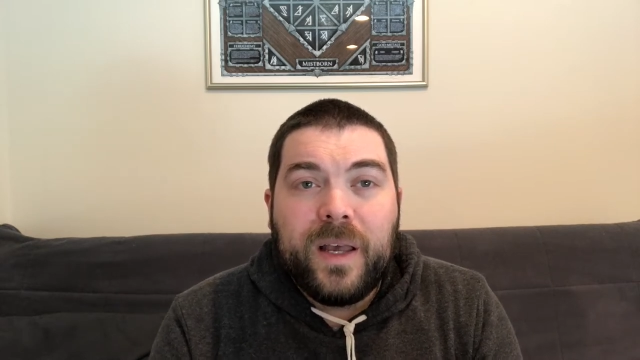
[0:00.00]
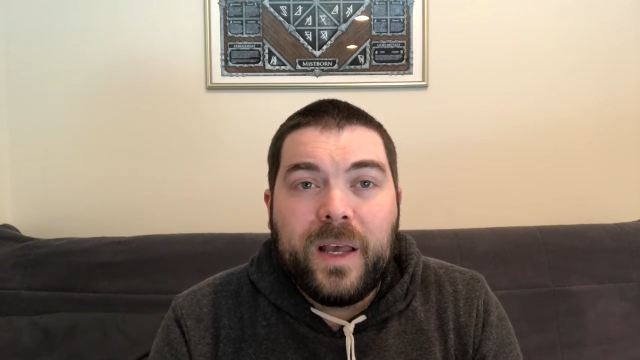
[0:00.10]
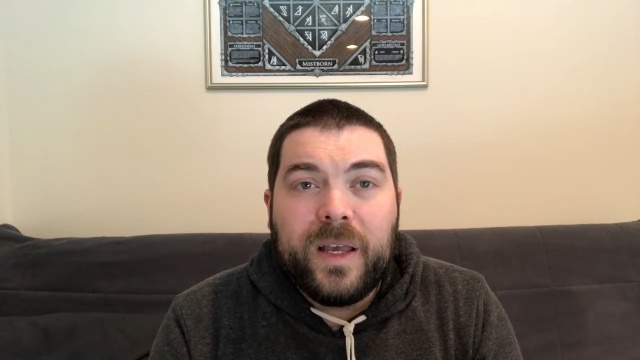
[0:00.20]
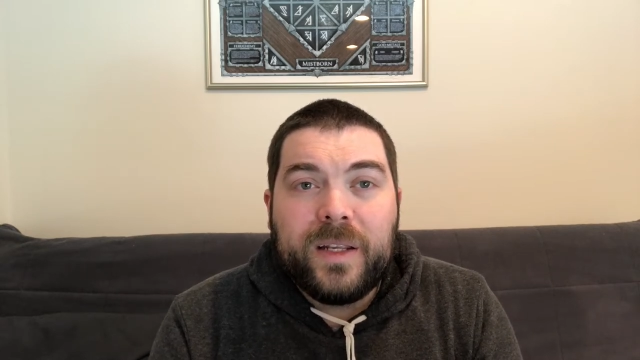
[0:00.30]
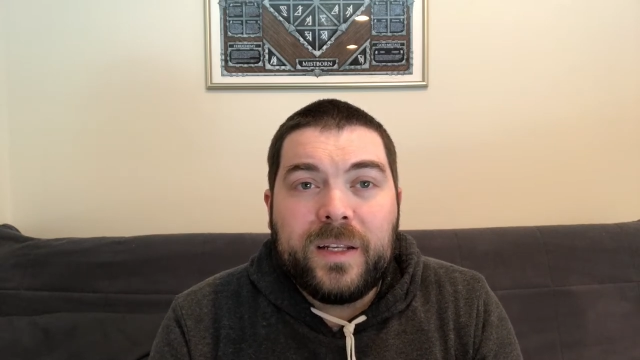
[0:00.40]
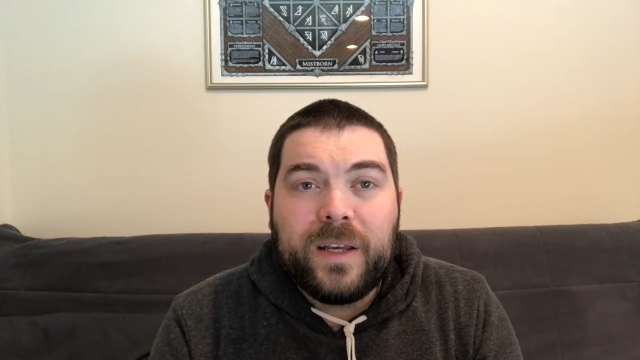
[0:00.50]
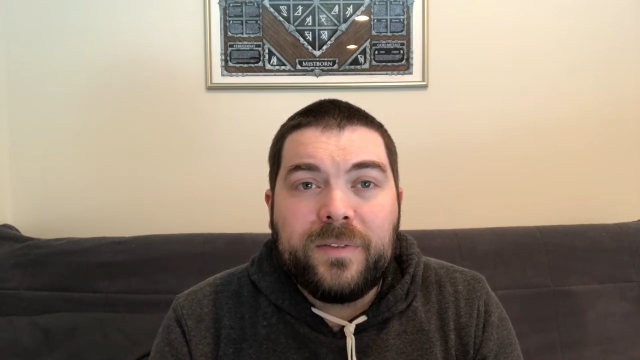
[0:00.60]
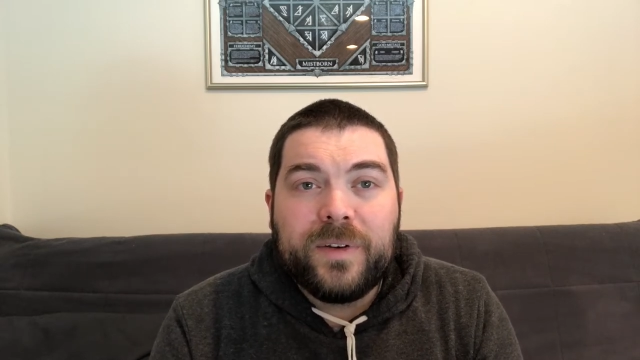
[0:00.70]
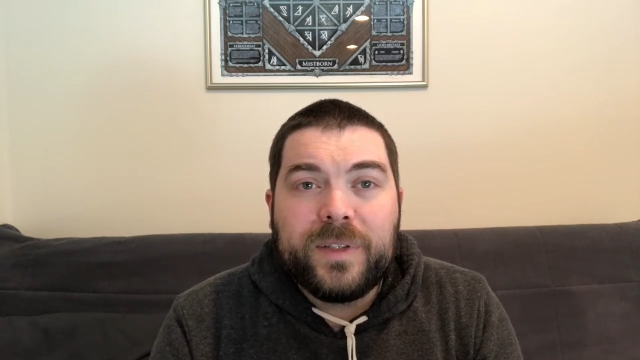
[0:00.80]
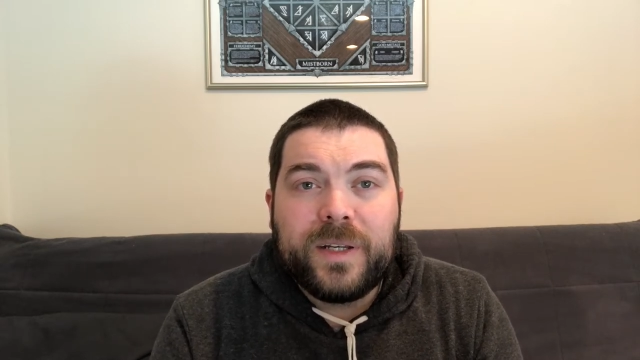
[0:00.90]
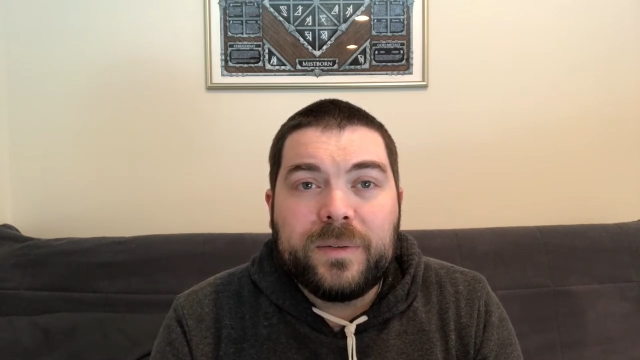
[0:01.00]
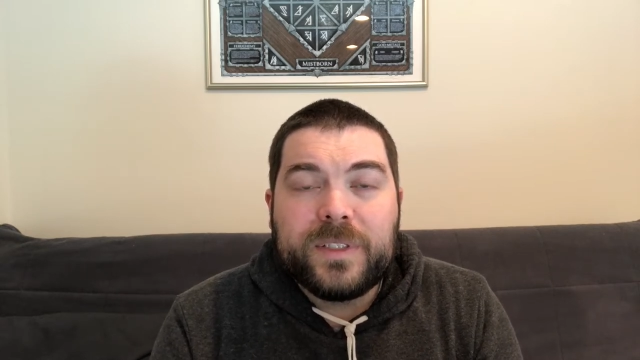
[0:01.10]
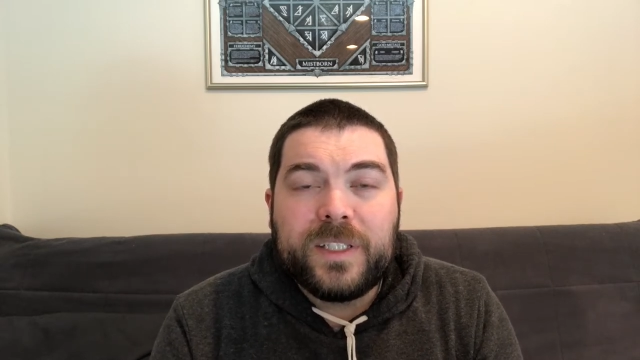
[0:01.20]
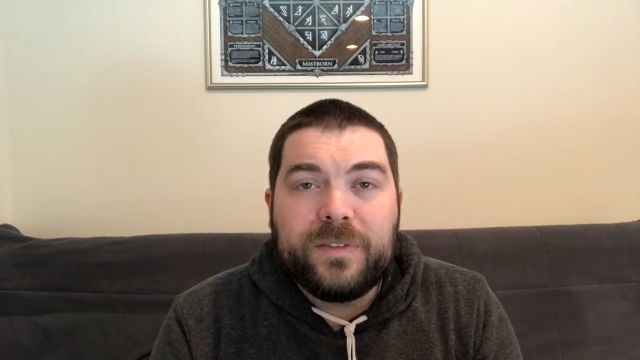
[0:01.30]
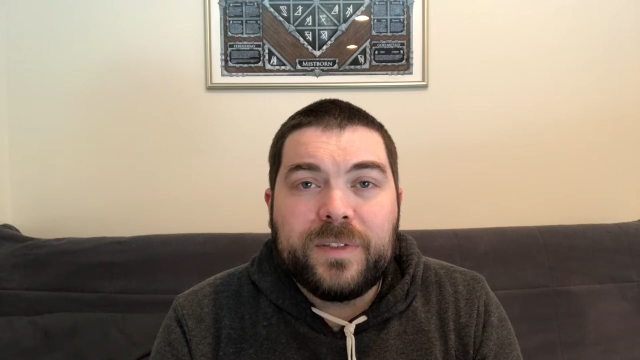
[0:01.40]
and I felt that
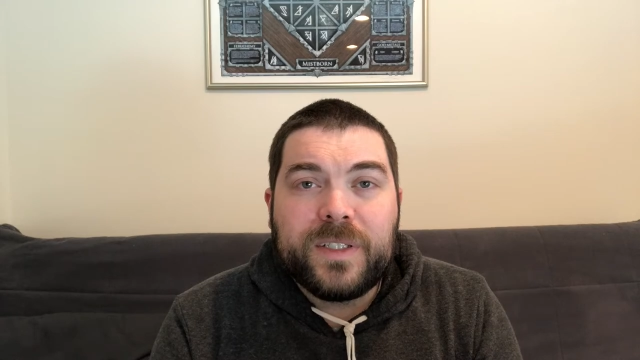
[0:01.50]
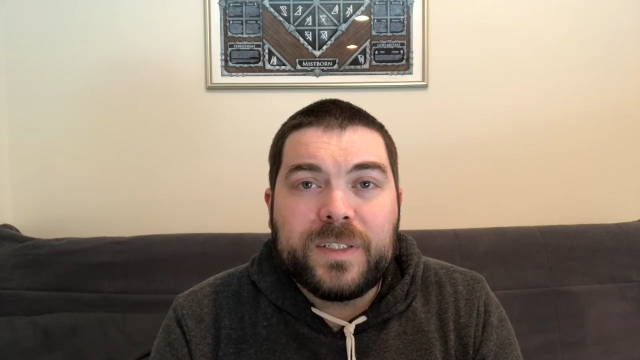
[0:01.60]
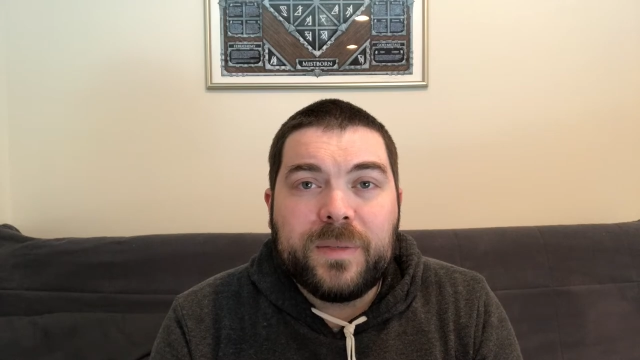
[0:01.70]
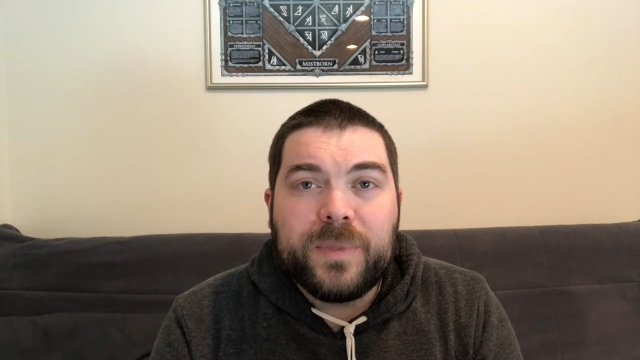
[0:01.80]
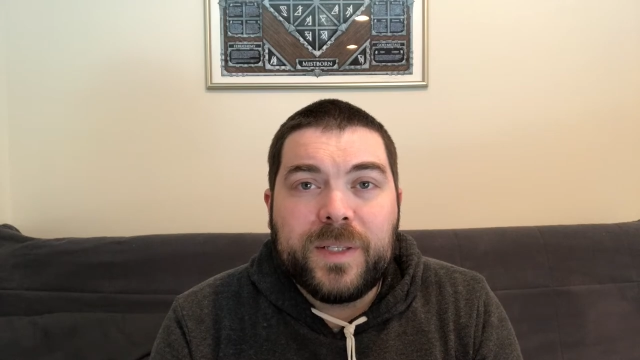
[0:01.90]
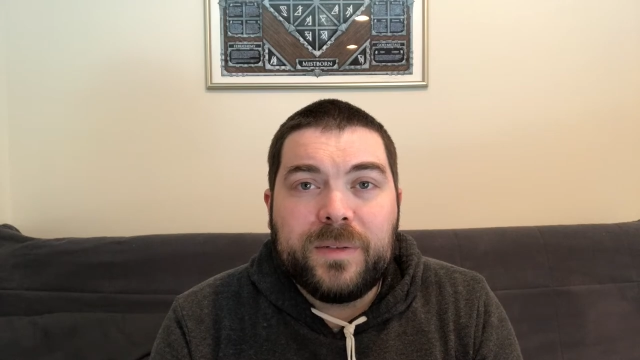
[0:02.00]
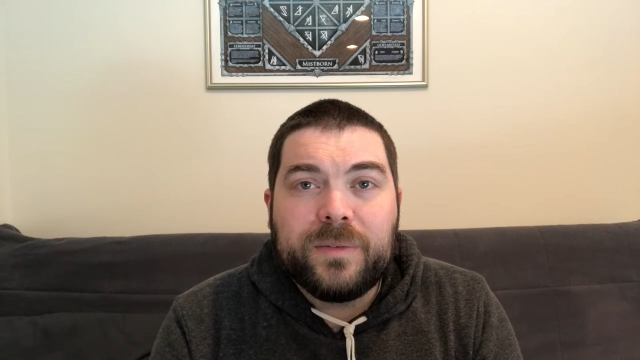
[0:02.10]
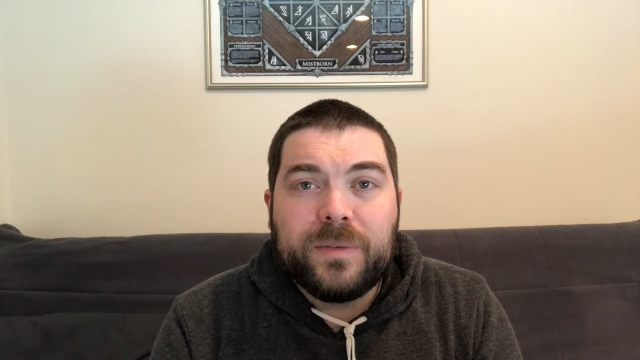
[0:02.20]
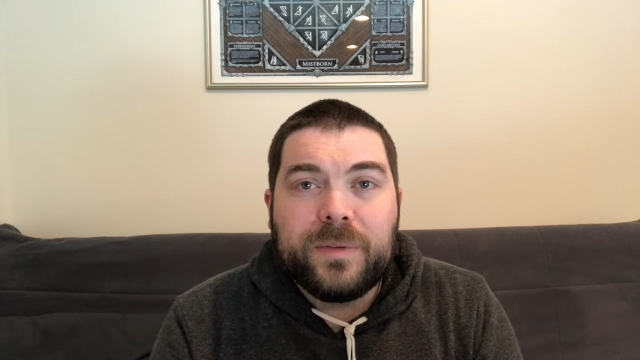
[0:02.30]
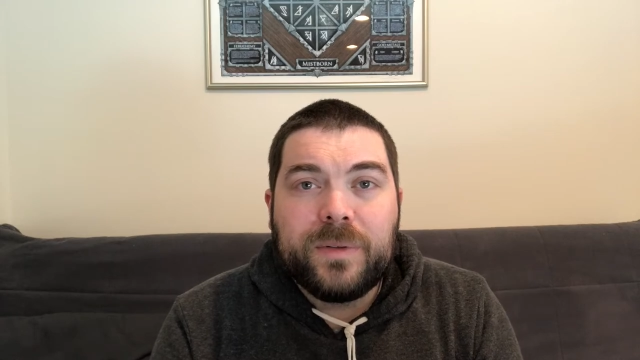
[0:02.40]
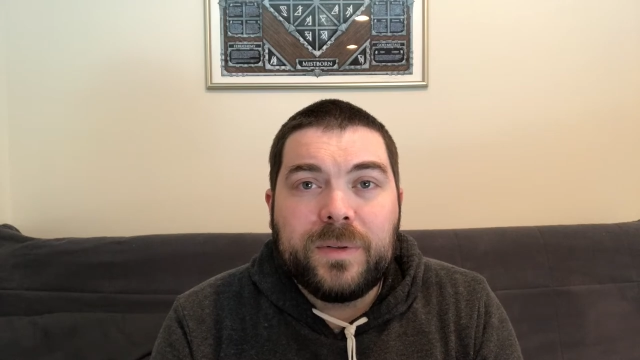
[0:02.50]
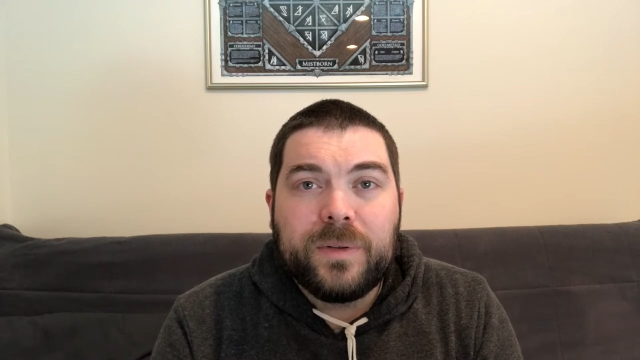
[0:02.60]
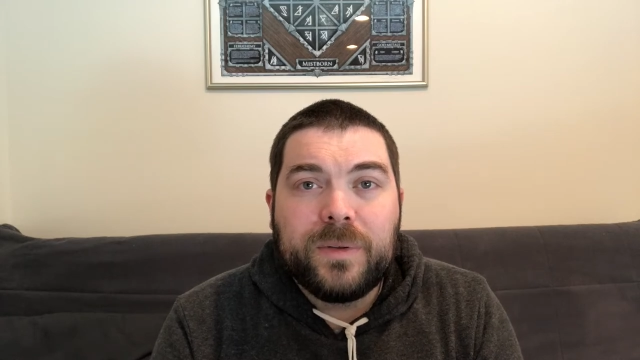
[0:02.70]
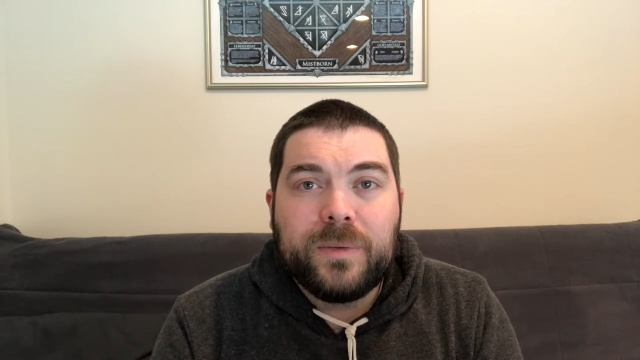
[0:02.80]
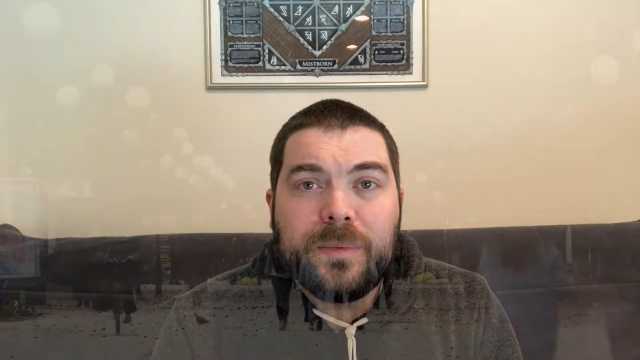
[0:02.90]
was definitely something
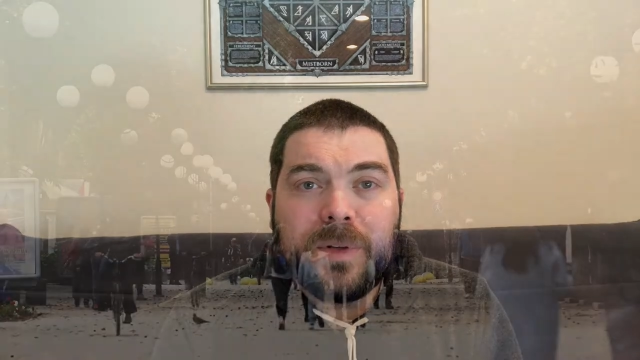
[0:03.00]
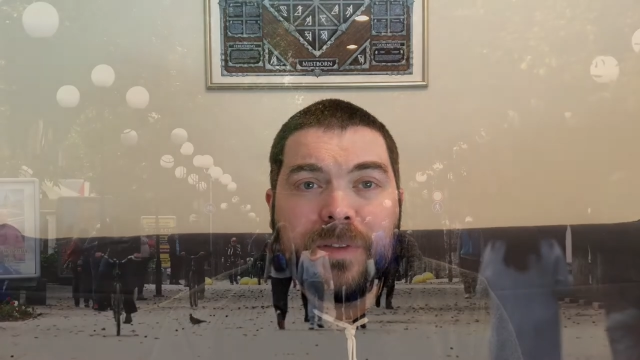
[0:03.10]
worth